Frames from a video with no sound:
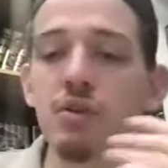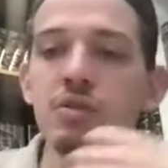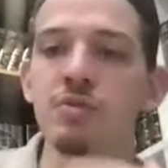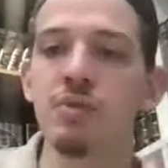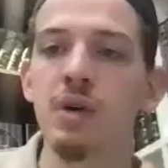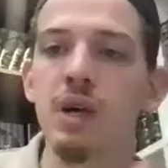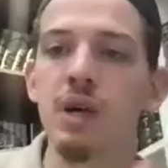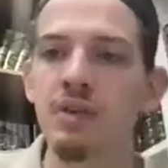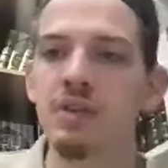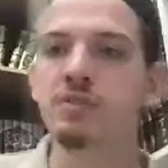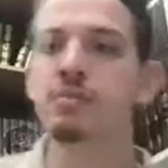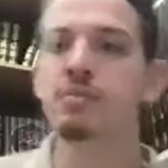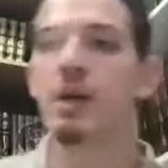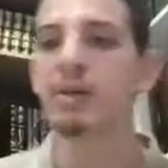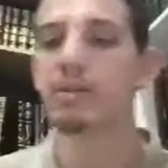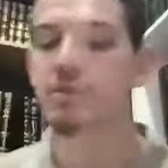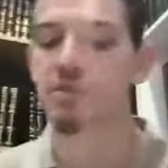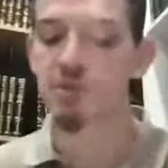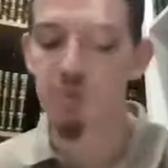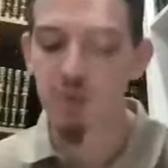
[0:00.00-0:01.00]
who is one of his
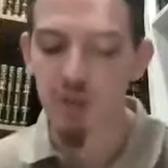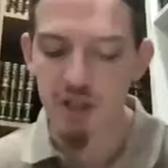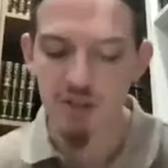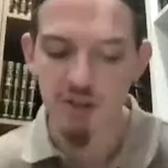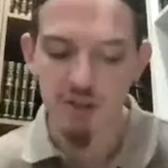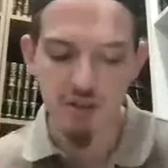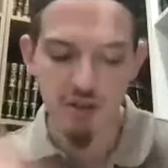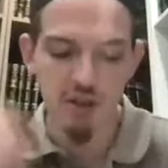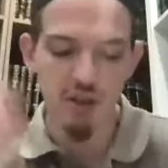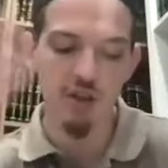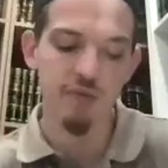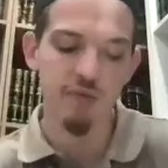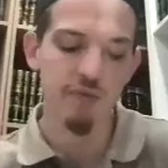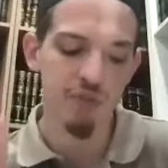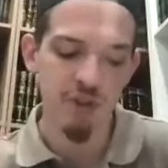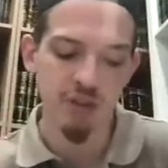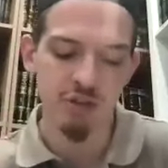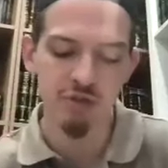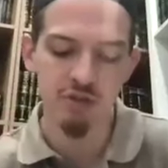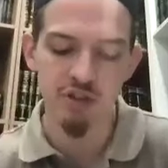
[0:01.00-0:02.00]
major students,
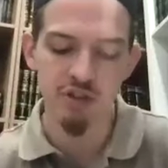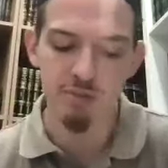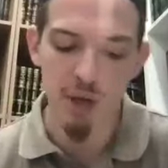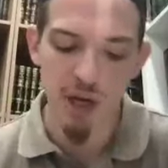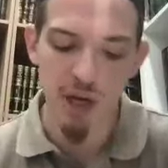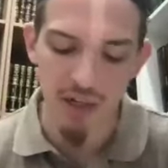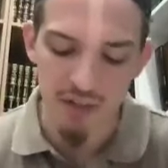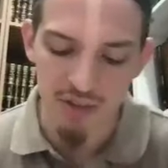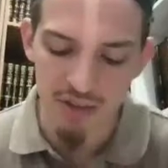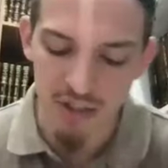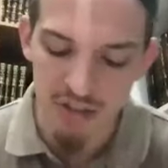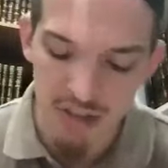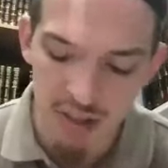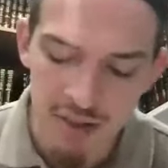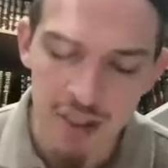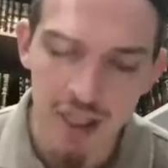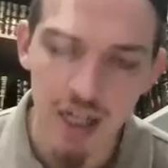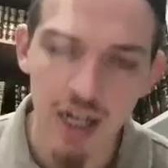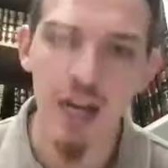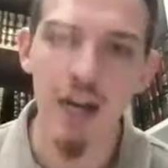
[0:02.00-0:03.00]
just responds. He
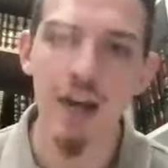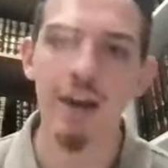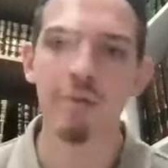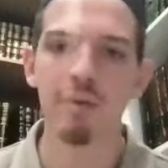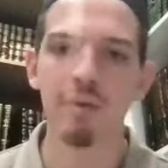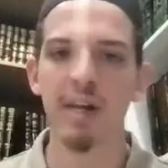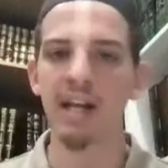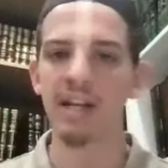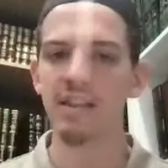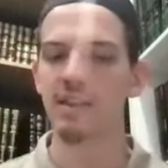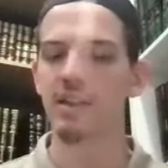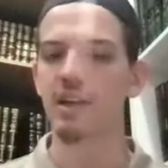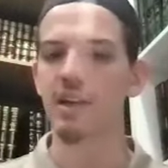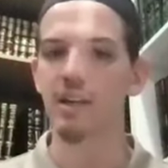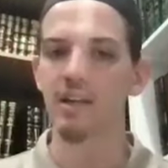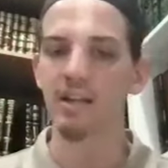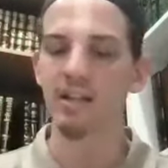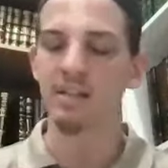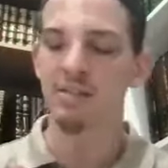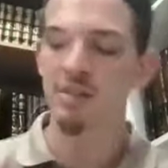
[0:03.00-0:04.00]
says that what I
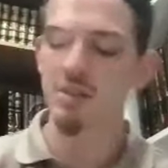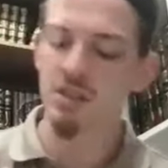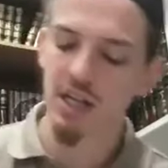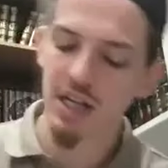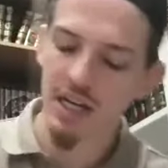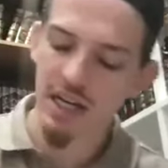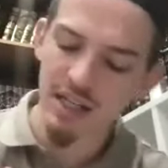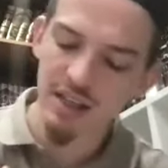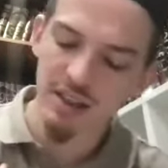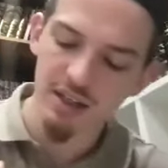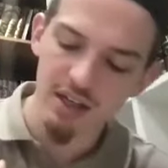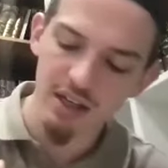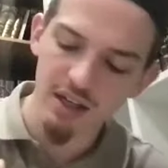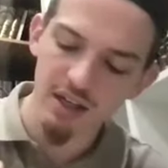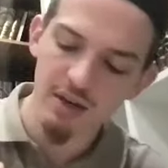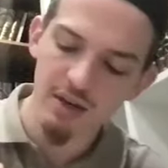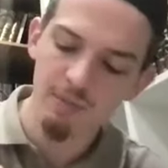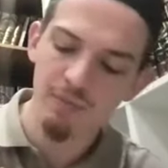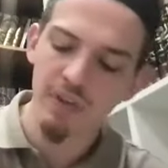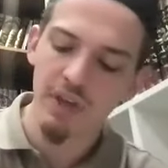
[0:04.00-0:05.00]
think, he says, I
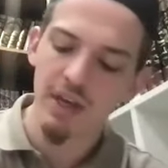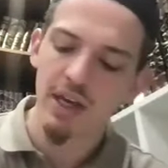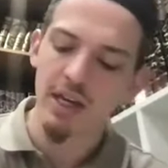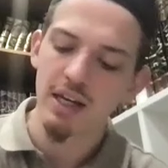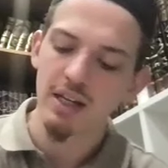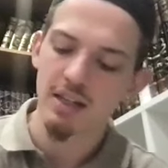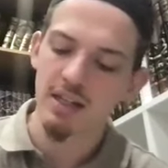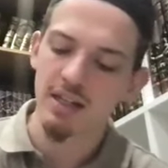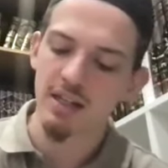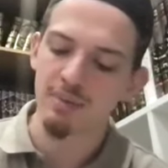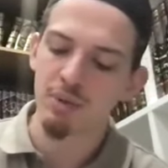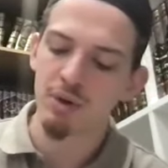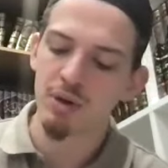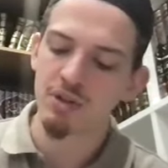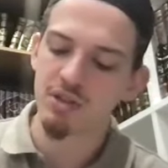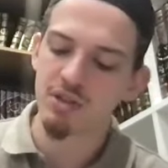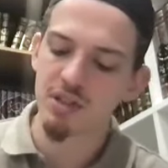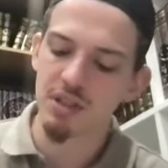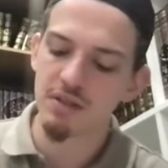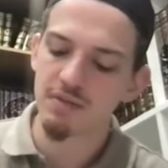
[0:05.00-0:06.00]
think that the
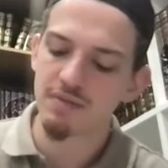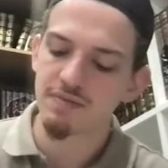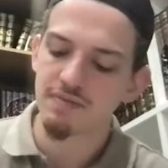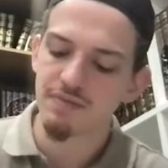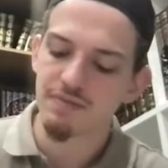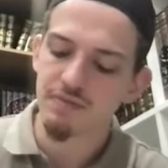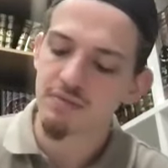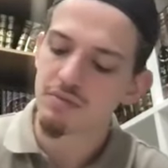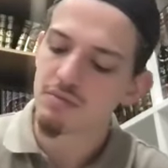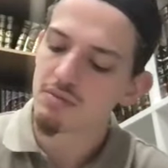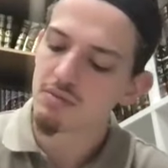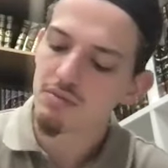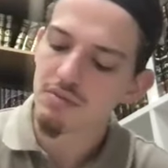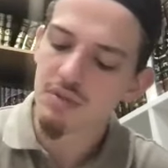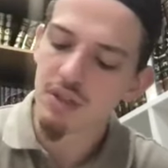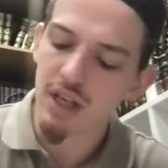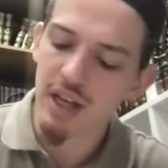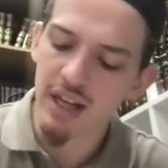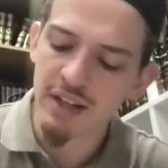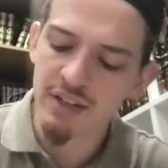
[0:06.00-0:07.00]
person
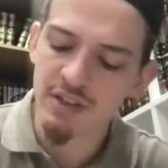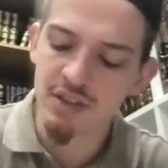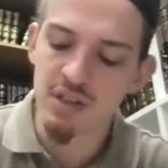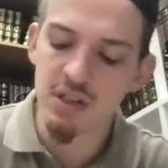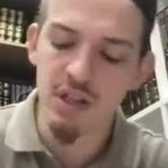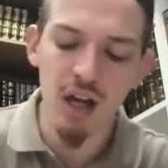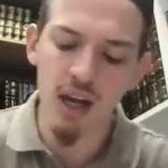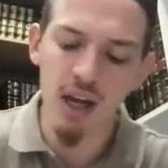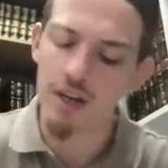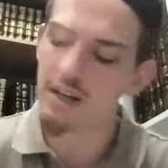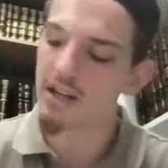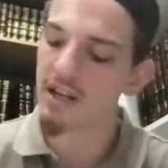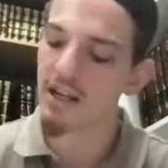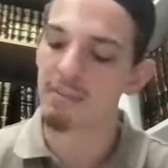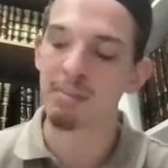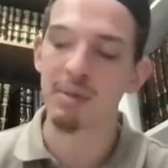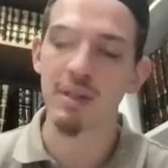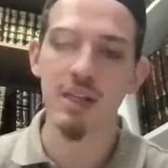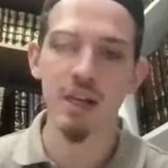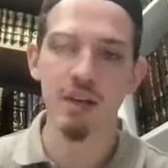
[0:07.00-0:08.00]
is not
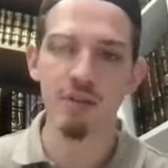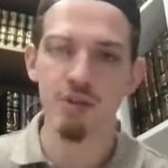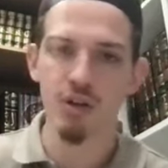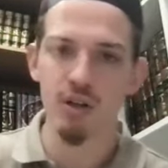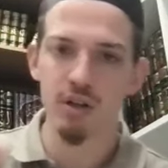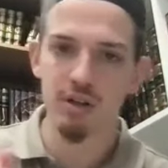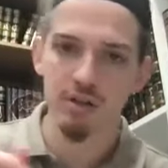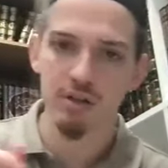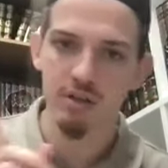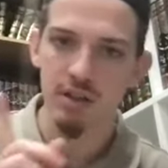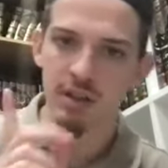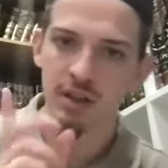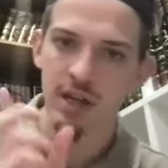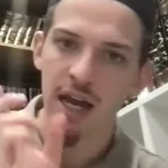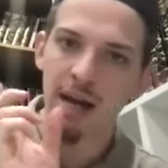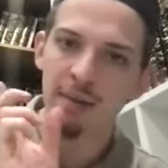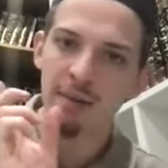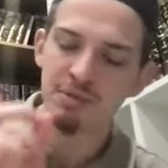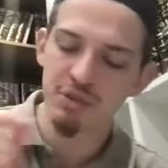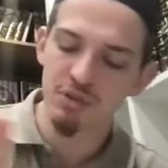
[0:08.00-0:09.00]
a believer, an
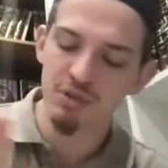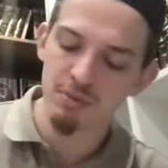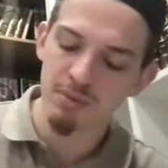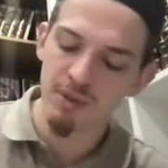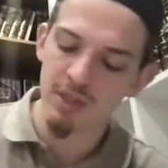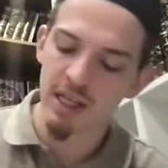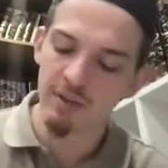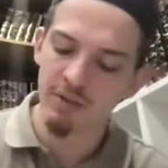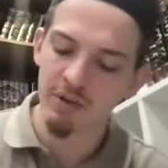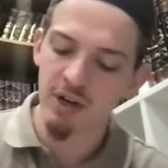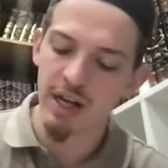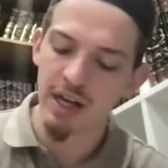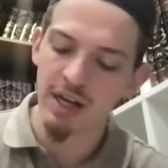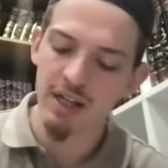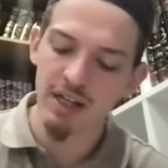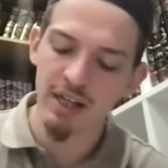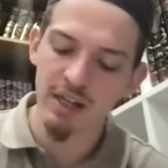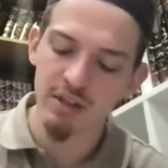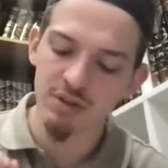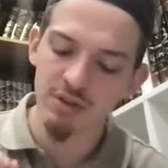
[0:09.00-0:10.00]
absolute believer,
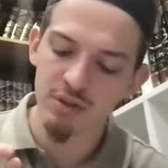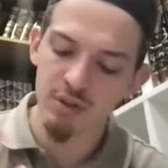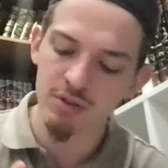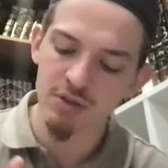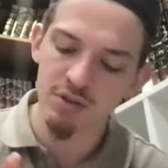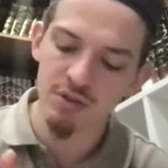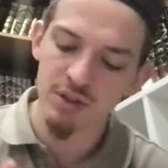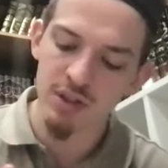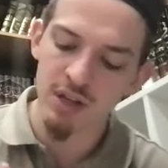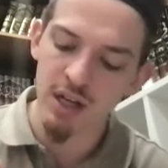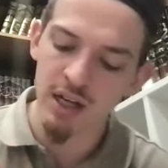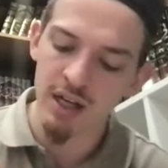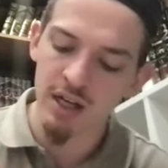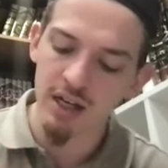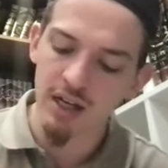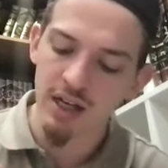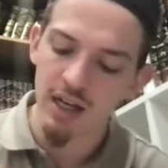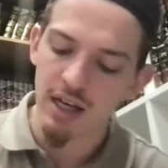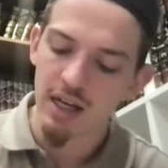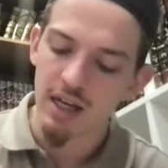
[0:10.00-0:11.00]
and he is also
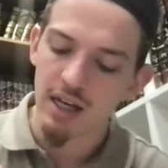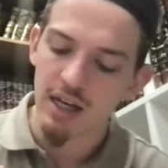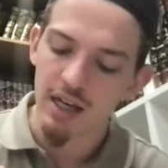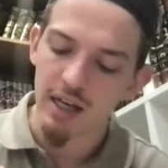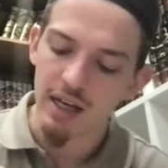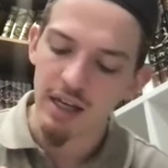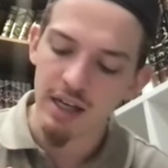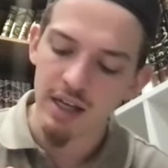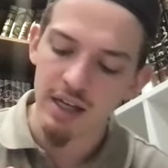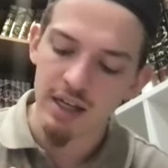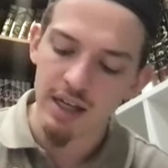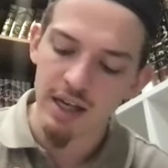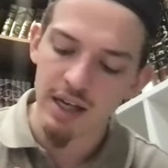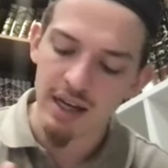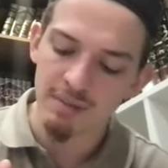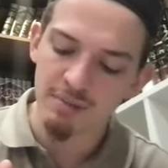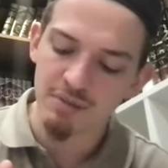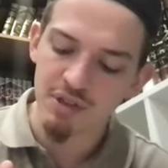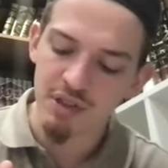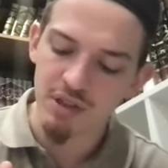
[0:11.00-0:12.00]
not an
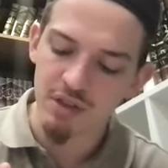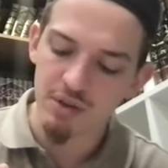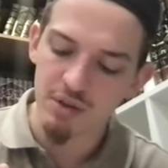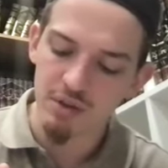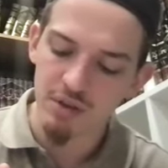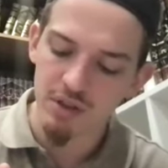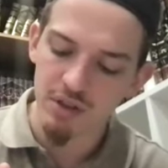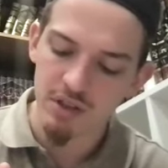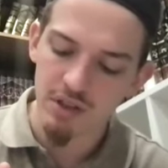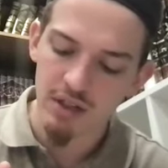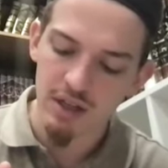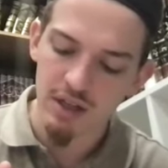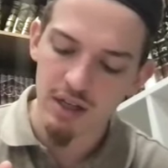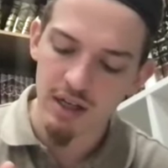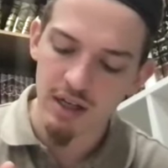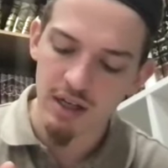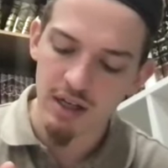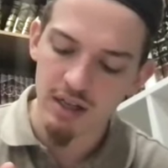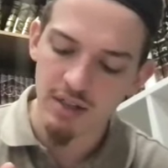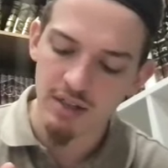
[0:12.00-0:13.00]
absolute
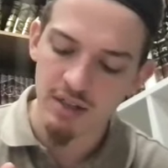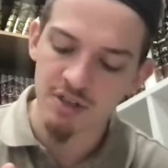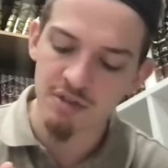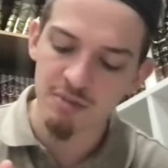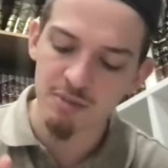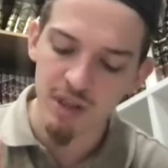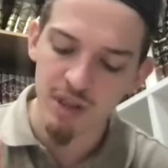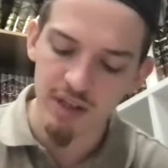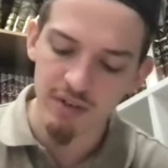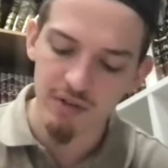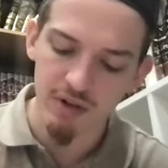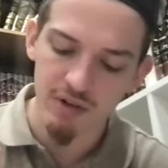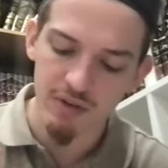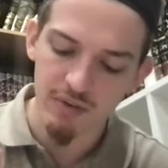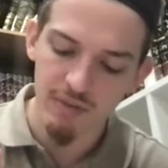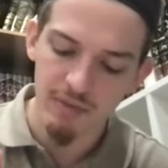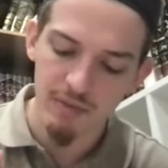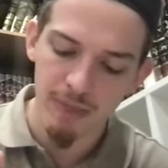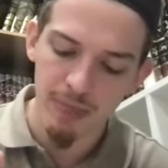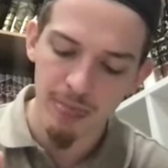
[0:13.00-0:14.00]
disbeliever,
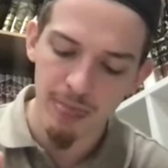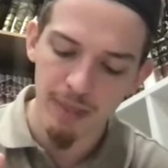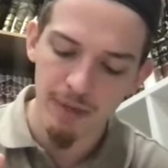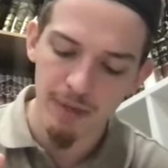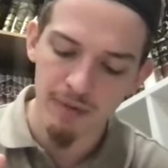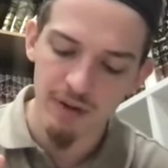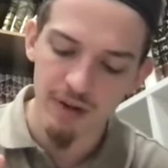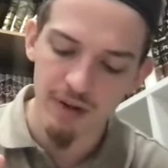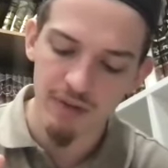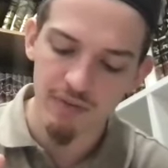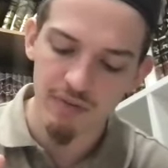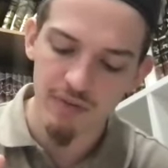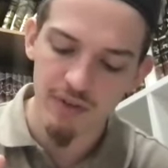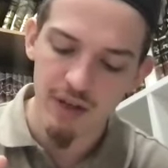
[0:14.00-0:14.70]
right?